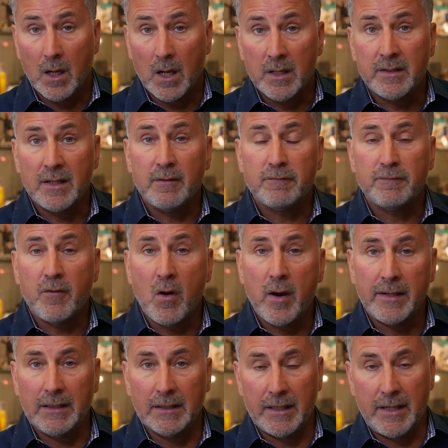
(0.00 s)
I think
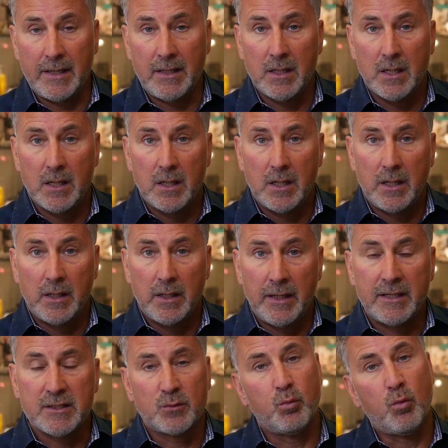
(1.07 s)
finally,
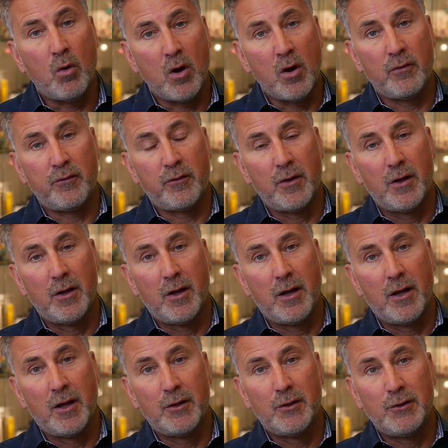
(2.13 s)
it's worth
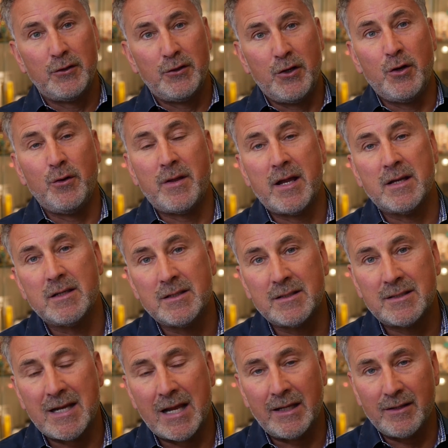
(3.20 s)
you then
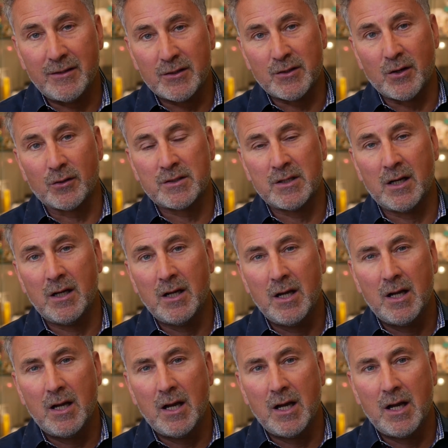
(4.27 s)
telling the doctor
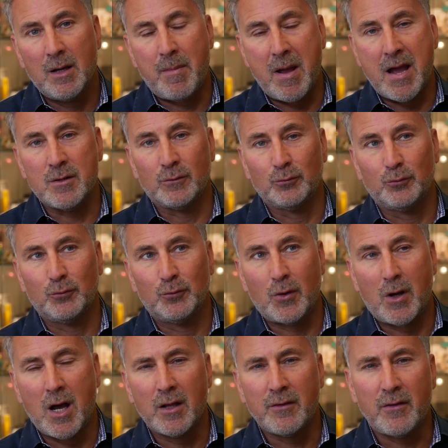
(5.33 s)
about
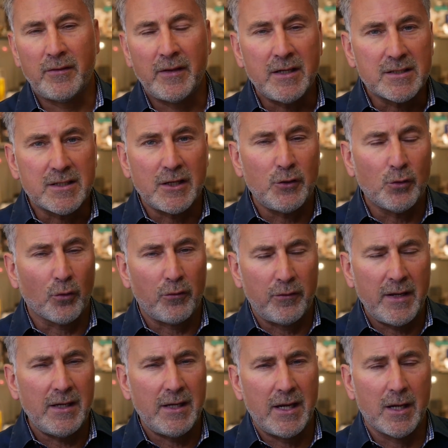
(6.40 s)
other things that you're
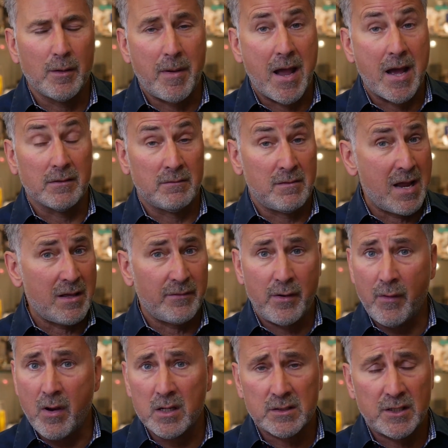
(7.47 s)
thinking about. Now
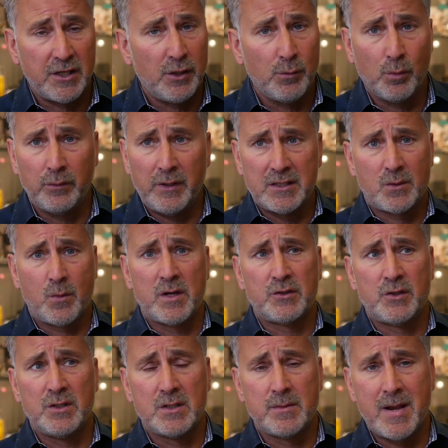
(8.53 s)
they're asking you all these
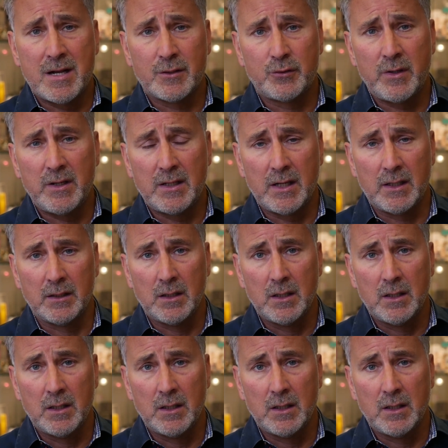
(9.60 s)
questions about drinking.